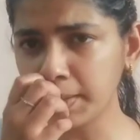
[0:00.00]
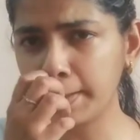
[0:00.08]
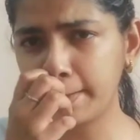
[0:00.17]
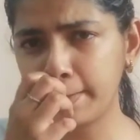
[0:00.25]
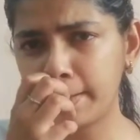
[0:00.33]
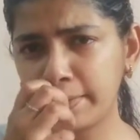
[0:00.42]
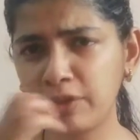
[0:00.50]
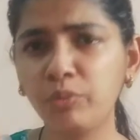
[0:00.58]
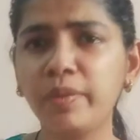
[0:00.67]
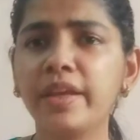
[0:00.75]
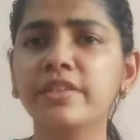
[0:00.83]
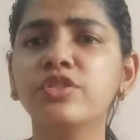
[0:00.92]

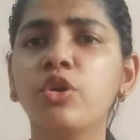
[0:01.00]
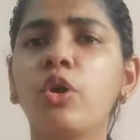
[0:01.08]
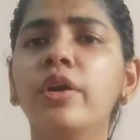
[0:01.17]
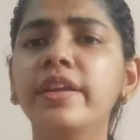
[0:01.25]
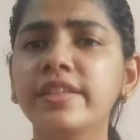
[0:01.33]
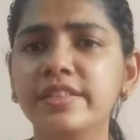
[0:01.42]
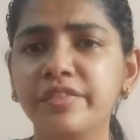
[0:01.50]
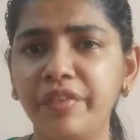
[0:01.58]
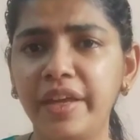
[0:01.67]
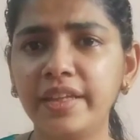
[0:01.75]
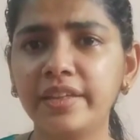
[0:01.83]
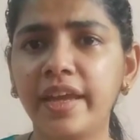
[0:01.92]
accumulates all his
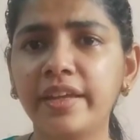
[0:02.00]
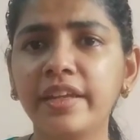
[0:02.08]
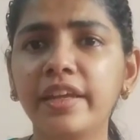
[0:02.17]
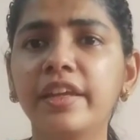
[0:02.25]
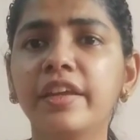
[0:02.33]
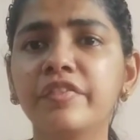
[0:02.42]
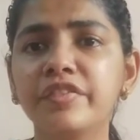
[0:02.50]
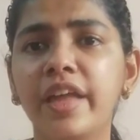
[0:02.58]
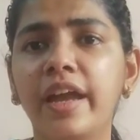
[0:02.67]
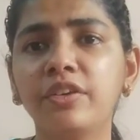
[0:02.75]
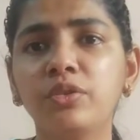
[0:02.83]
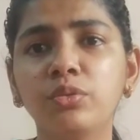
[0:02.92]
wealth, and he gives
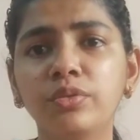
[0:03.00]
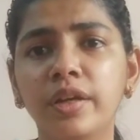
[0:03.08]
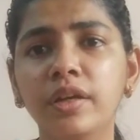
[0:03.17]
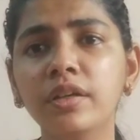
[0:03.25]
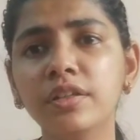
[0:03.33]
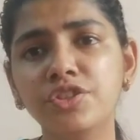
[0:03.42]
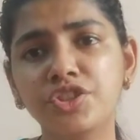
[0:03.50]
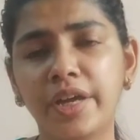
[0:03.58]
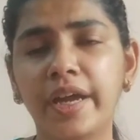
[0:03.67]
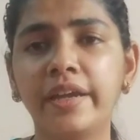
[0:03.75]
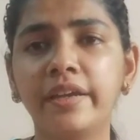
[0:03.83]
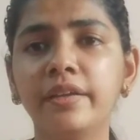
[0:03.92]
that to the
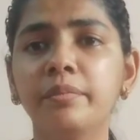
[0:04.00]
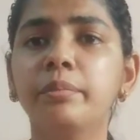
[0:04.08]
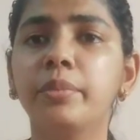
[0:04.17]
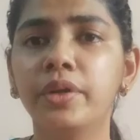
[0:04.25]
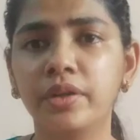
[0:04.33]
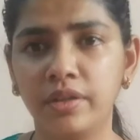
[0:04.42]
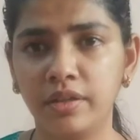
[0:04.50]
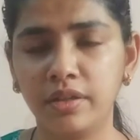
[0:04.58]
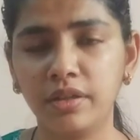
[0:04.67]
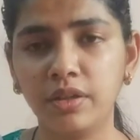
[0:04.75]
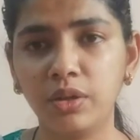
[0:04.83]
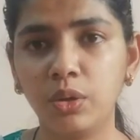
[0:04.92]
child Pearl.
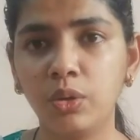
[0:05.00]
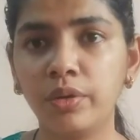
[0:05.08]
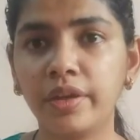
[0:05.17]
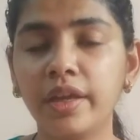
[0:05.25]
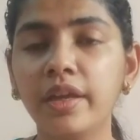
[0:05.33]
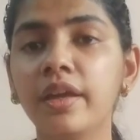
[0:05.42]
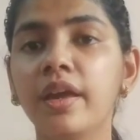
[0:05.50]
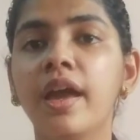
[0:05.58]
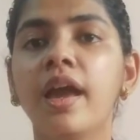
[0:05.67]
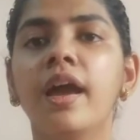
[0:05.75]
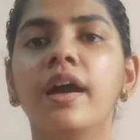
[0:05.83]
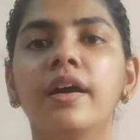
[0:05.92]
Okay.
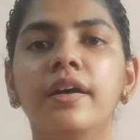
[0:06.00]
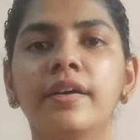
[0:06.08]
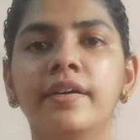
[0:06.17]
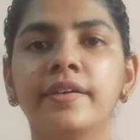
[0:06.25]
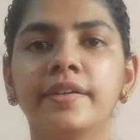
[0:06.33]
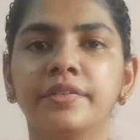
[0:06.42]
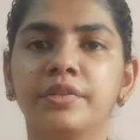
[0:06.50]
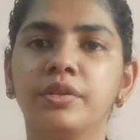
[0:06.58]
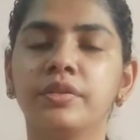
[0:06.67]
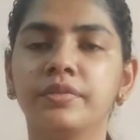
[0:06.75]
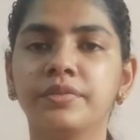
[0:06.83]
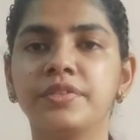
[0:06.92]

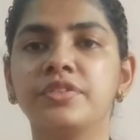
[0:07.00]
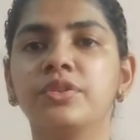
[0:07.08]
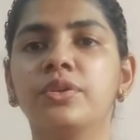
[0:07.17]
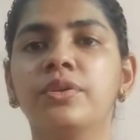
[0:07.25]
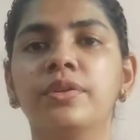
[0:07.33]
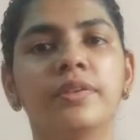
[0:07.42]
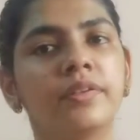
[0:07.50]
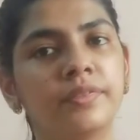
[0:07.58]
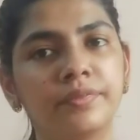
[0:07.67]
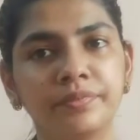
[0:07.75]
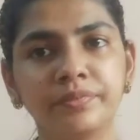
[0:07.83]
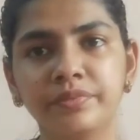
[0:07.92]

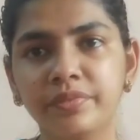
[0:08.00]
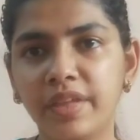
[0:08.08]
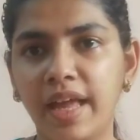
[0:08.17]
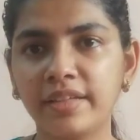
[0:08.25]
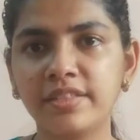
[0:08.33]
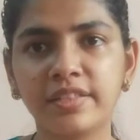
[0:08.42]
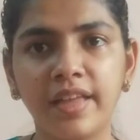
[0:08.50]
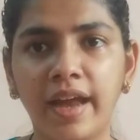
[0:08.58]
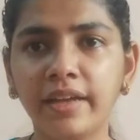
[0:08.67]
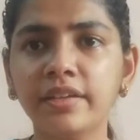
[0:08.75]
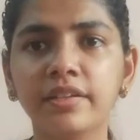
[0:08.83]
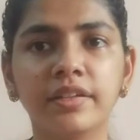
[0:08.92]
So that's
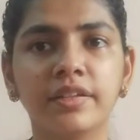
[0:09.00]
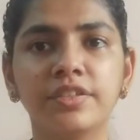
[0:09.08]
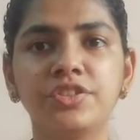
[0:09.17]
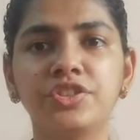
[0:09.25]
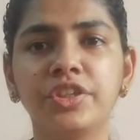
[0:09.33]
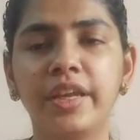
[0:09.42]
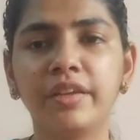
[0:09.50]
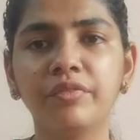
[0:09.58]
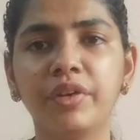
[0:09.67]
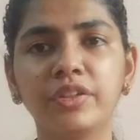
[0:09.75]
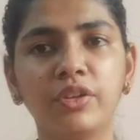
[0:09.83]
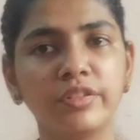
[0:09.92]
that.
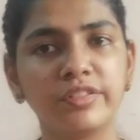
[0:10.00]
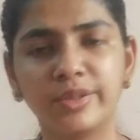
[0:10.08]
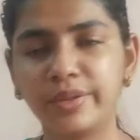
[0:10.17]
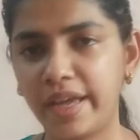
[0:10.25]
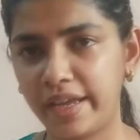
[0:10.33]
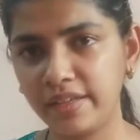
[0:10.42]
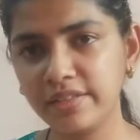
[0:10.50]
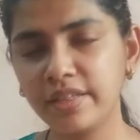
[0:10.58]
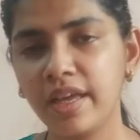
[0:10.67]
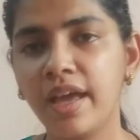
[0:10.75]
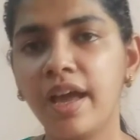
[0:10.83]
Chillingworth also dies.